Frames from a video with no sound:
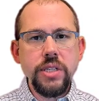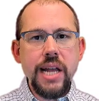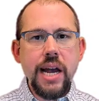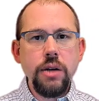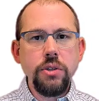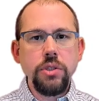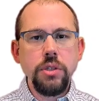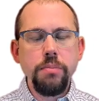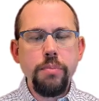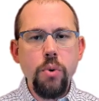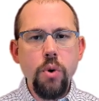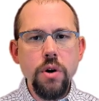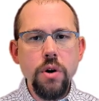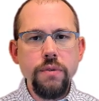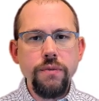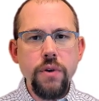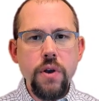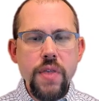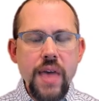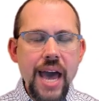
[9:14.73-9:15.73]
now
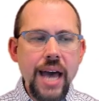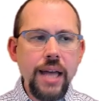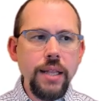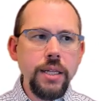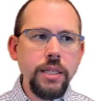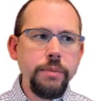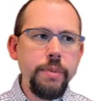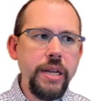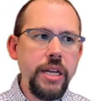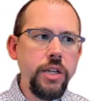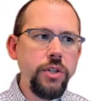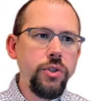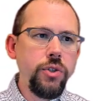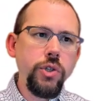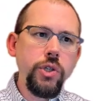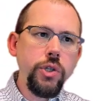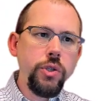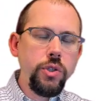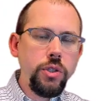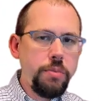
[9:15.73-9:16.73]
support for that that's been
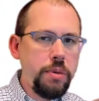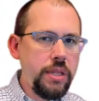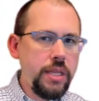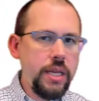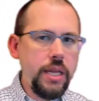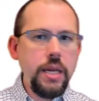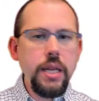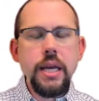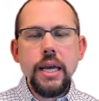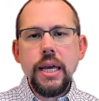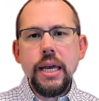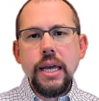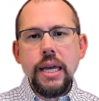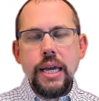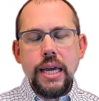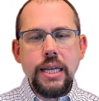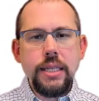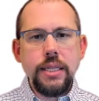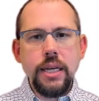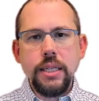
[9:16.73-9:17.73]
introduced, but then
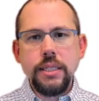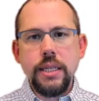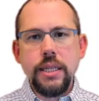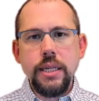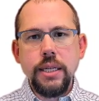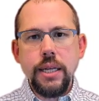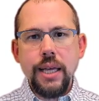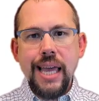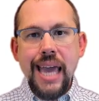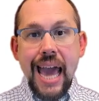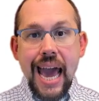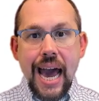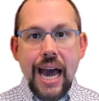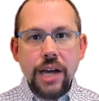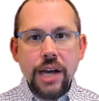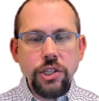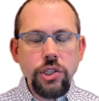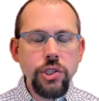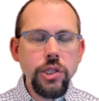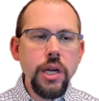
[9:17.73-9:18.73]
it doesn't
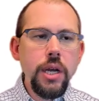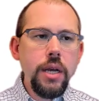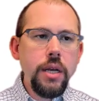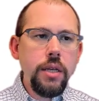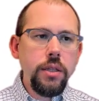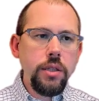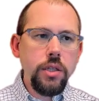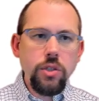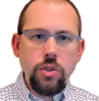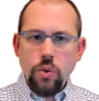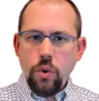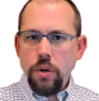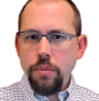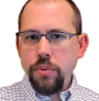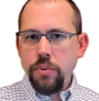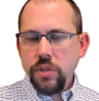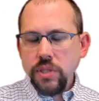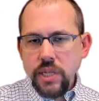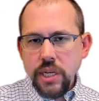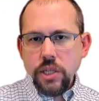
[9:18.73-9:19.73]
cache the stored
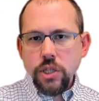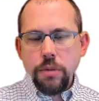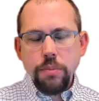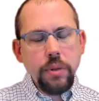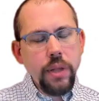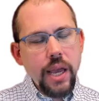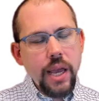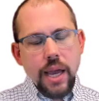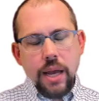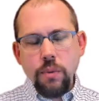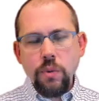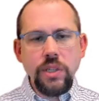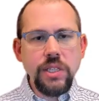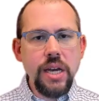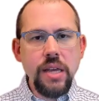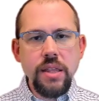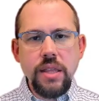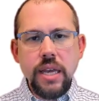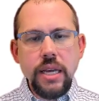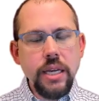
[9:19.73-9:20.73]
procedure plan, which
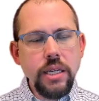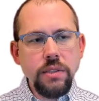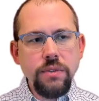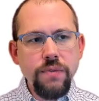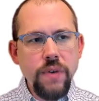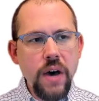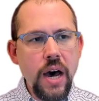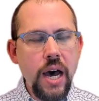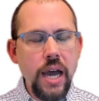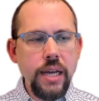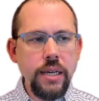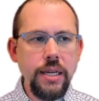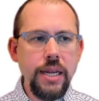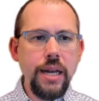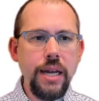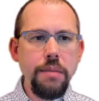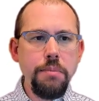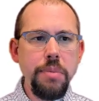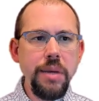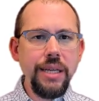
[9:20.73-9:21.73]
I think is fine,
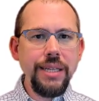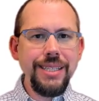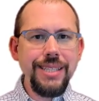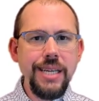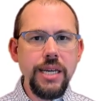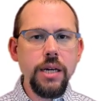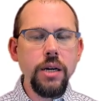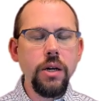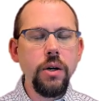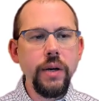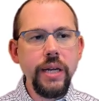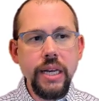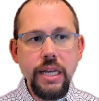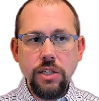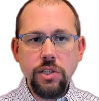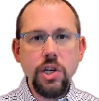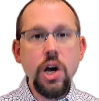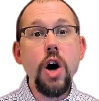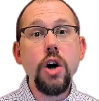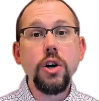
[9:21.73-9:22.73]
not a big deal. And it
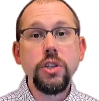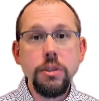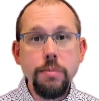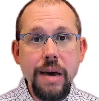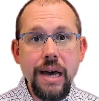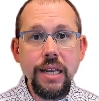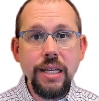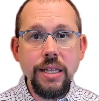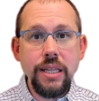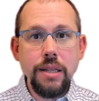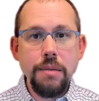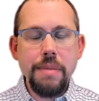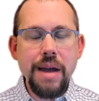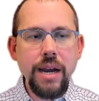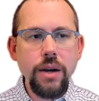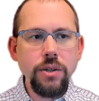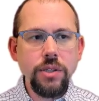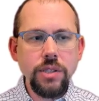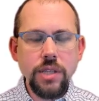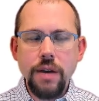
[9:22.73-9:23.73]
talks about it in the
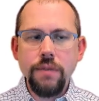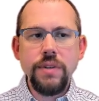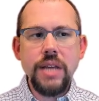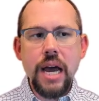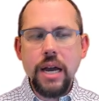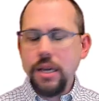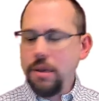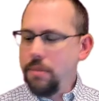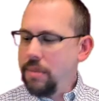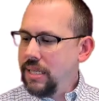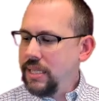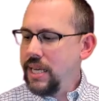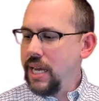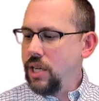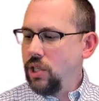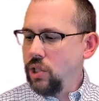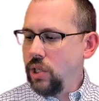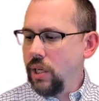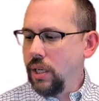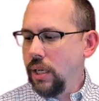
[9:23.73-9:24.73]
Microsoft
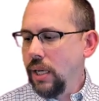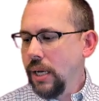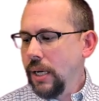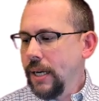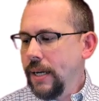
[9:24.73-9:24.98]
documentation.